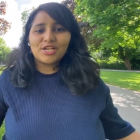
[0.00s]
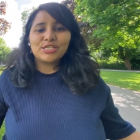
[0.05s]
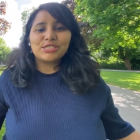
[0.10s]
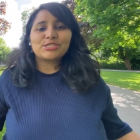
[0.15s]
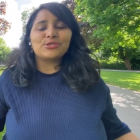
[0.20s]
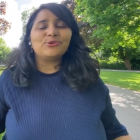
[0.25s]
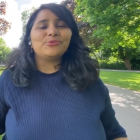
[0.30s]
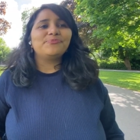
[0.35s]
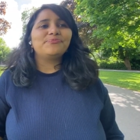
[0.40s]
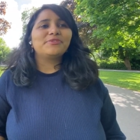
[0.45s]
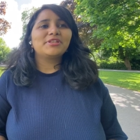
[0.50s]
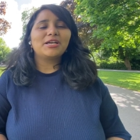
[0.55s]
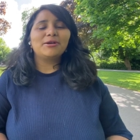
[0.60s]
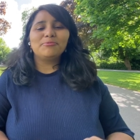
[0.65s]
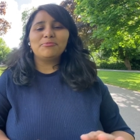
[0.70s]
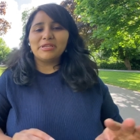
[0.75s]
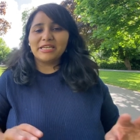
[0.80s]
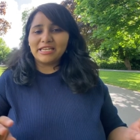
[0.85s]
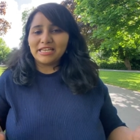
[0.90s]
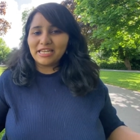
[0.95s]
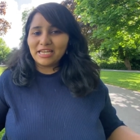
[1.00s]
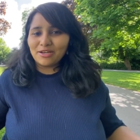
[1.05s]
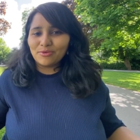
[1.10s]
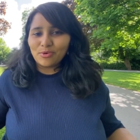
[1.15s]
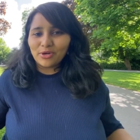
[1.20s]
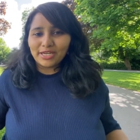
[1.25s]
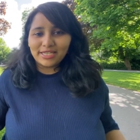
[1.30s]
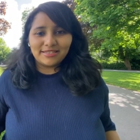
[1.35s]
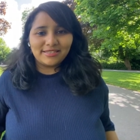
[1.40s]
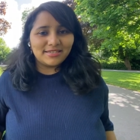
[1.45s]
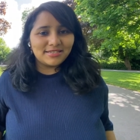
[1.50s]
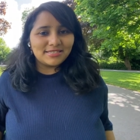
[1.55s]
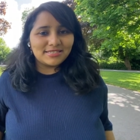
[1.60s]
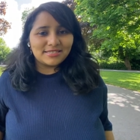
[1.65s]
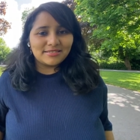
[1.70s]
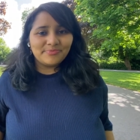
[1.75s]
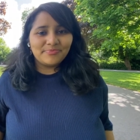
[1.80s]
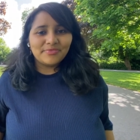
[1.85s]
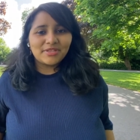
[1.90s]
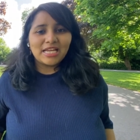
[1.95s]
So completely avoid
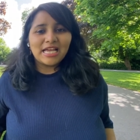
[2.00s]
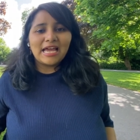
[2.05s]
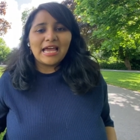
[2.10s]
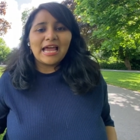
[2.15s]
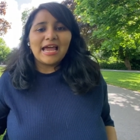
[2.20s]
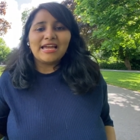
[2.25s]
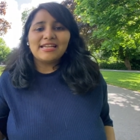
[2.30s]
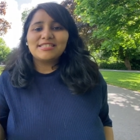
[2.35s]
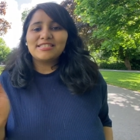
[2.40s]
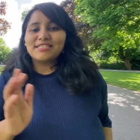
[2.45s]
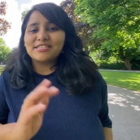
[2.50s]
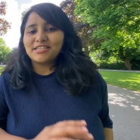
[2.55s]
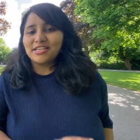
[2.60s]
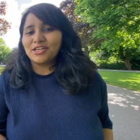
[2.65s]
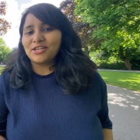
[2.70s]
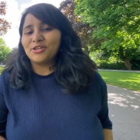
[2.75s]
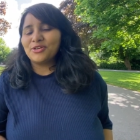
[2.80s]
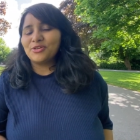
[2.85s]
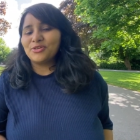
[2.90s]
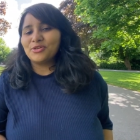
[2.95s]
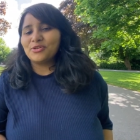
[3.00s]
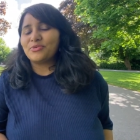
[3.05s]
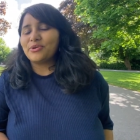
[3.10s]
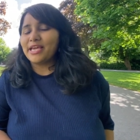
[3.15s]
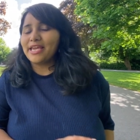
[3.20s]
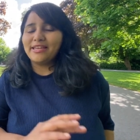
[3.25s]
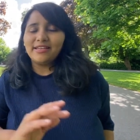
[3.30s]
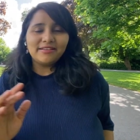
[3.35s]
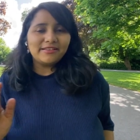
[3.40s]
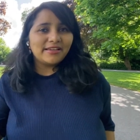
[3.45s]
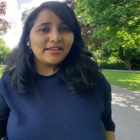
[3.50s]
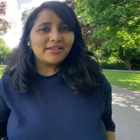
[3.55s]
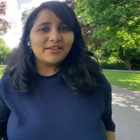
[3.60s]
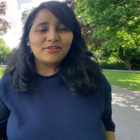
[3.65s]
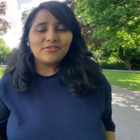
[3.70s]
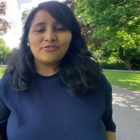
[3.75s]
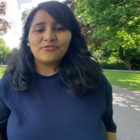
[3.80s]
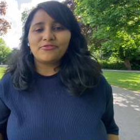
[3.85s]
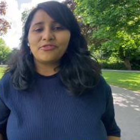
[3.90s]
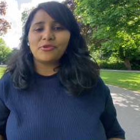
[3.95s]
this and stick to
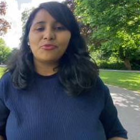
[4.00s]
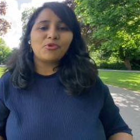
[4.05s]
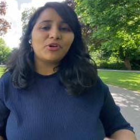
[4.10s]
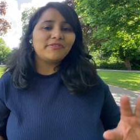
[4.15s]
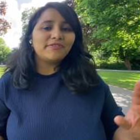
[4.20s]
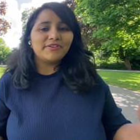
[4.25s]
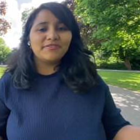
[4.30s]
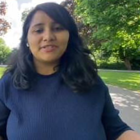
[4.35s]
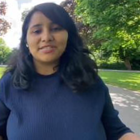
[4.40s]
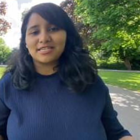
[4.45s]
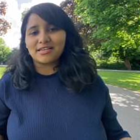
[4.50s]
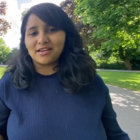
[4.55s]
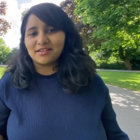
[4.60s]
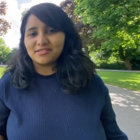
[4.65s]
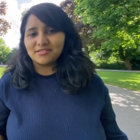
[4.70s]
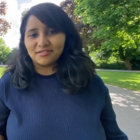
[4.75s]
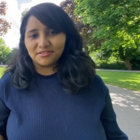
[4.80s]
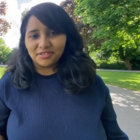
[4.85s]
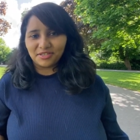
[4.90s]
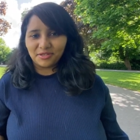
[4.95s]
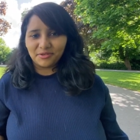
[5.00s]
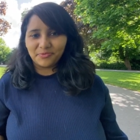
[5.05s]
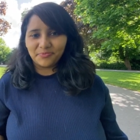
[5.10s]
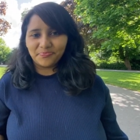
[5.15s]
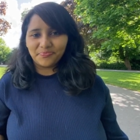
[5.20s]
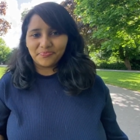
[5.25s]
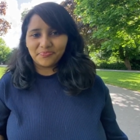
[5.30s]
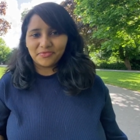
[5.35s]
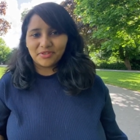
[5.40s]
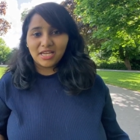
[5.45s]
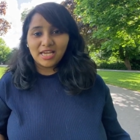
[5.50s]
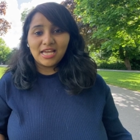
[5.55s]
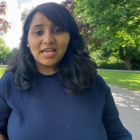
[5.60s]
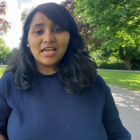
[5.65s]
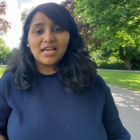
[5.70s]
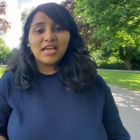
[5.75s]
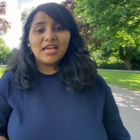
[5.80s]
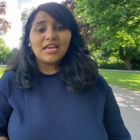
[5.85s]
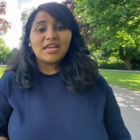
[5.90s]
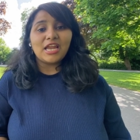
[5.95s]
anything from what we've discussed earlier.
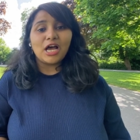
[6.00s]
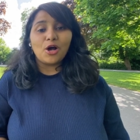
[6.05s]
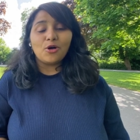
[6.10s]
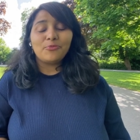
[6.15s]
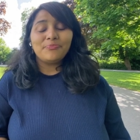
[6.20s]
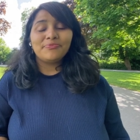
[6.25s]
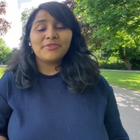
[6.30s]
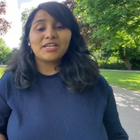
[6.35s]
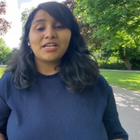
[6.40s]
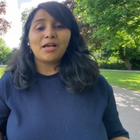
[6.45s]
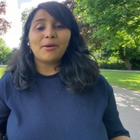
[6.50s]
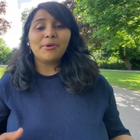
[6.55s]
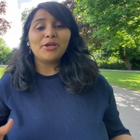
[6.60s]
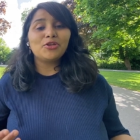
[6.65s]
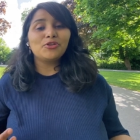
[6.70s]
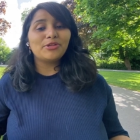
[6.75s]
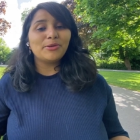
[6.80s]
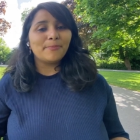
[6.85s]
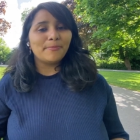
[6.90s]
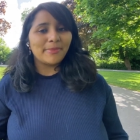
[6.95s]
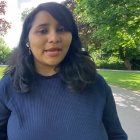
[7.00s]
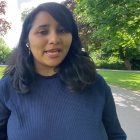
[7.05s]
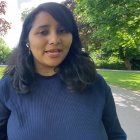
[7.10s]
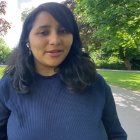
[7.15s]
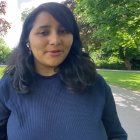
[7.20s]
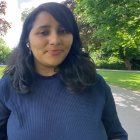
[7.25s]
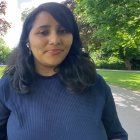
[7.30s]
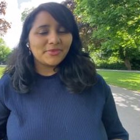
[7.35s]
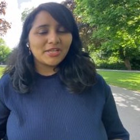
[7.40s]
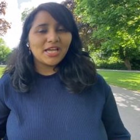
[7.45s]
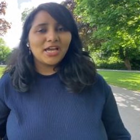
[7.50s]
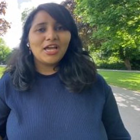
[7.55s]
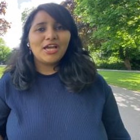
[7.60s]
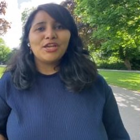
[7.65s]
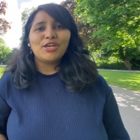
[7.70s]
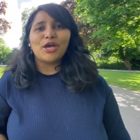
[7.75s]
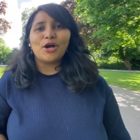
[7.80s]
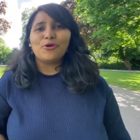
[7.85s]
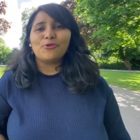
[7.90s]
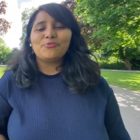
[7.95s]
Now coming to the men.
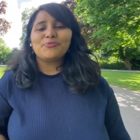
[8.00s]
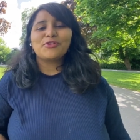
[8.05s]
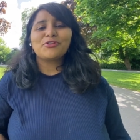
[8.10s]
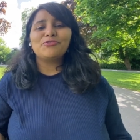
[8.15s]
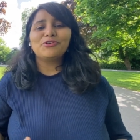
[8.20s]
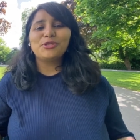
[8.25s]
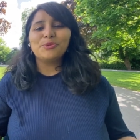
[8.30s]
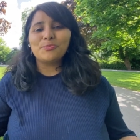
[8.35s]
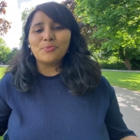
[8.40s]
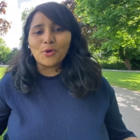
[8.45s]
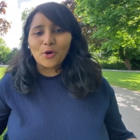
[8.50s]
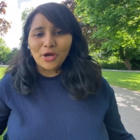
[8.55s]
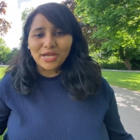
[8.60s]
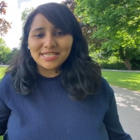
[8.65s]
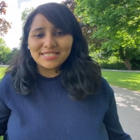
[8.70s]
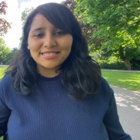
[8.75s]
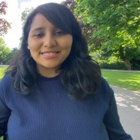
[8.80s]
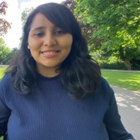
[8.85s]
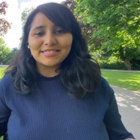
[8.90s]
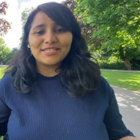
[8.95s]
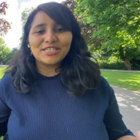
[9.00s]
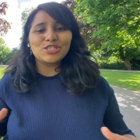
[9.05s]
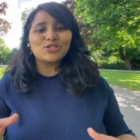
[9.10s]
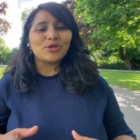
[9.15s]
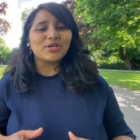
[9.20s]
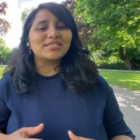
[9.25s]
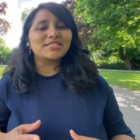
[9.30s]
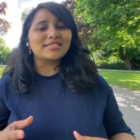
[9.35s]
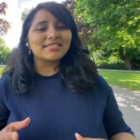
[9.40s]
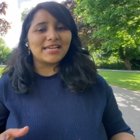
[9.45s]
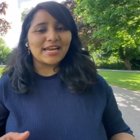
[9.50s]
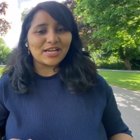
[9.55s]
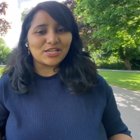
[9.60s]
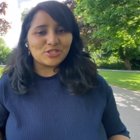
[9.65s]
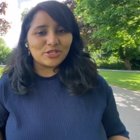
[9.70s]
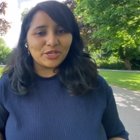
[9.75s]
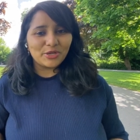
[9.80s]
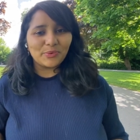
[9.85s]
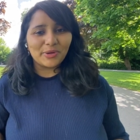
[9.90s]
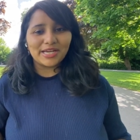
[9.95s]
Now for the boys, the choices are
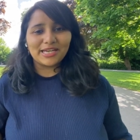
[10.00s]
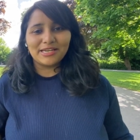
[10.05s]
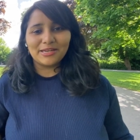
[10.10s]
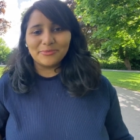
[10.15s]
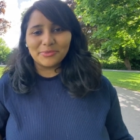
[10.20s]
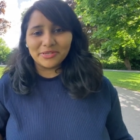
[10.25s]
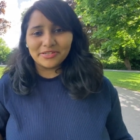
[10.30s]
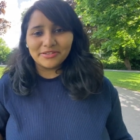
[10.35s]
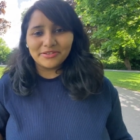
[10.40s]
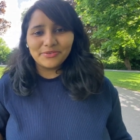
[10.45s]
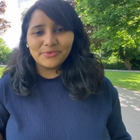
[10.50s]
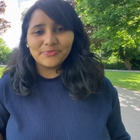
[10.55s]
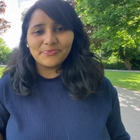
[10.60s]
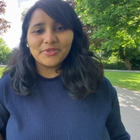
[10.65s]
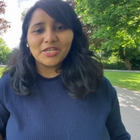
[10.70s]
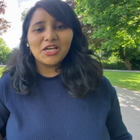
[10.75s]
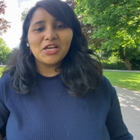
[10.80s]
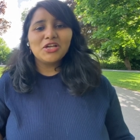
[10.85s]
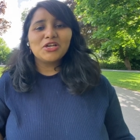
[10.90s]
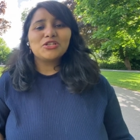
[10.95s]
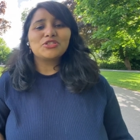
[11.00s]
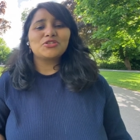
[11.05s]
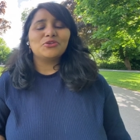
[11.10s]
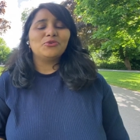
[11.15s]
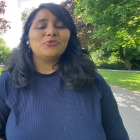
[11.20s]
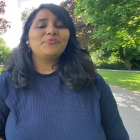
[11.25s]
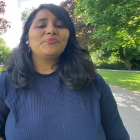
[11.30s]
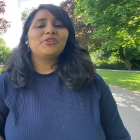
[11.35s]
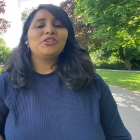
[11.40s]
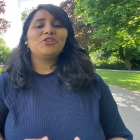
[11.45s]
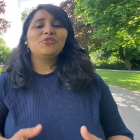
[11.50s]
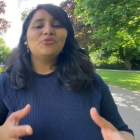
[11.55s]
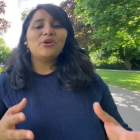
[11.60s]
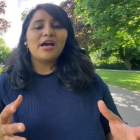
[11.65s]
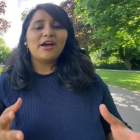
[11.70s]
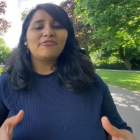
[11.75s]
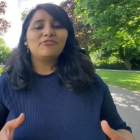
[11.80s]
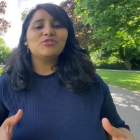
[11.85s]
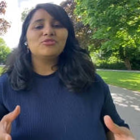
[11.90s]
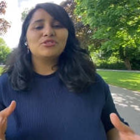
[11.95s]
actually quite limited. So you
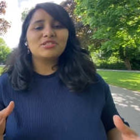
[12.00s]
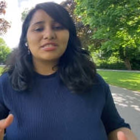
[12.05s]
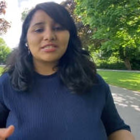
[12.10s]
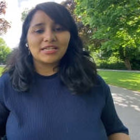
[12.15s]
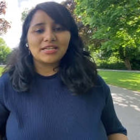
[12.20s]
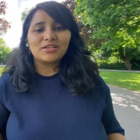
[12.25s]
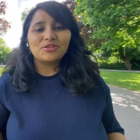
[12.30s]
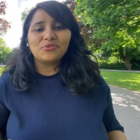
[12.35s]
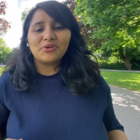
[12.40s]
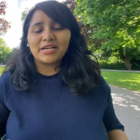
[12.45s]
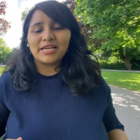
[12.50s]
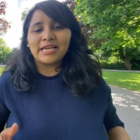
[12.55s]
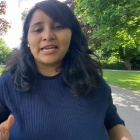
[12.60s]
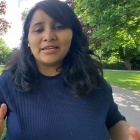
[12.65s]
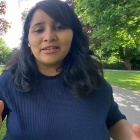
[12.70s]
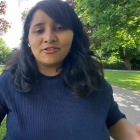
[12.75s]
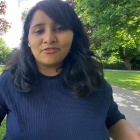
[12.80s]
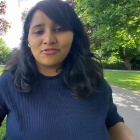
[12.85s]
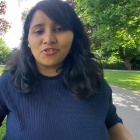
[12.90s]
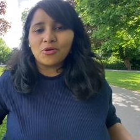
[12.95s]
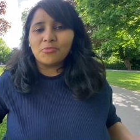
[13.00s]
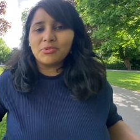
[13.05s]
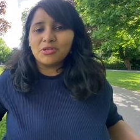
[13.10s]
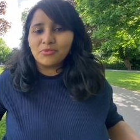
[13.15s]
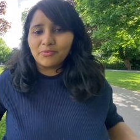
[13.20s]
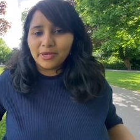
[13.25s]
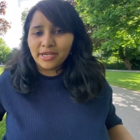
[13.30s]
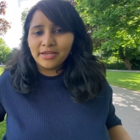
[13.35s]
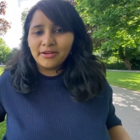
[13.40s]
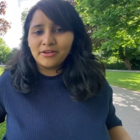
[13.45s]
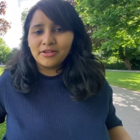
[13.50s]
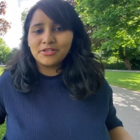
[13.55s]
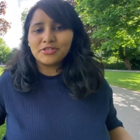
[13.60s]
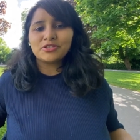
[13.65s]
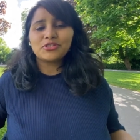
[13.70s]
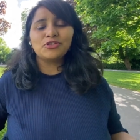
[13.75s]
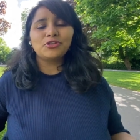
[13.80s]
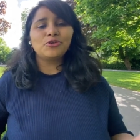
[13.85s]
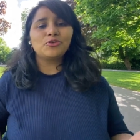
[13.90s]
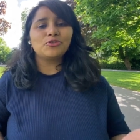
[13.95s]
have to stick to again formal wear.
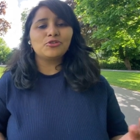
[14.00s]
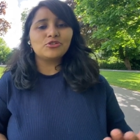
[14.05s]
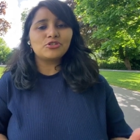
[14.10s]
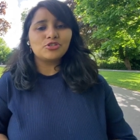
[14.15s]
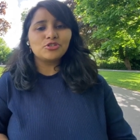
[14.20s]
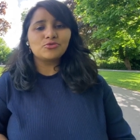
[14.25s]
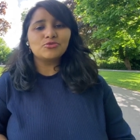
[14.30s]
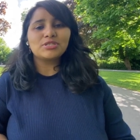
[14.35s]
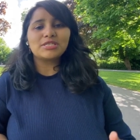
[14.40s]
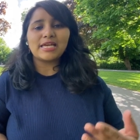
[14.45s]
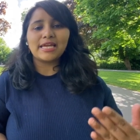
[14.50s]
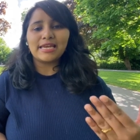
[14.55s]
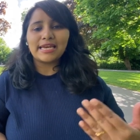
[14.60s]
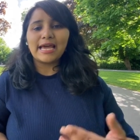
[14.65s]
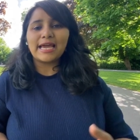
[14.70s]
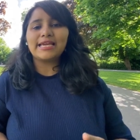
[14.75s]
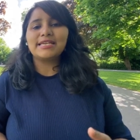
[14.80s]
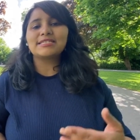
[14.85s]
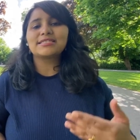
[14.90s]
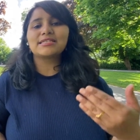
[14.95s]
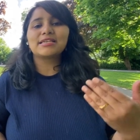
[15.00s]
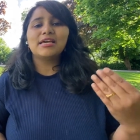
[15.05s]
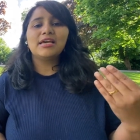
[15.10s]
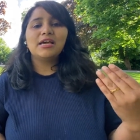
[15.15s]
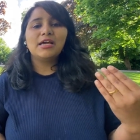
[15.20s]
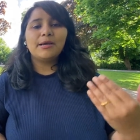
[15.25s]
So you could choose a nice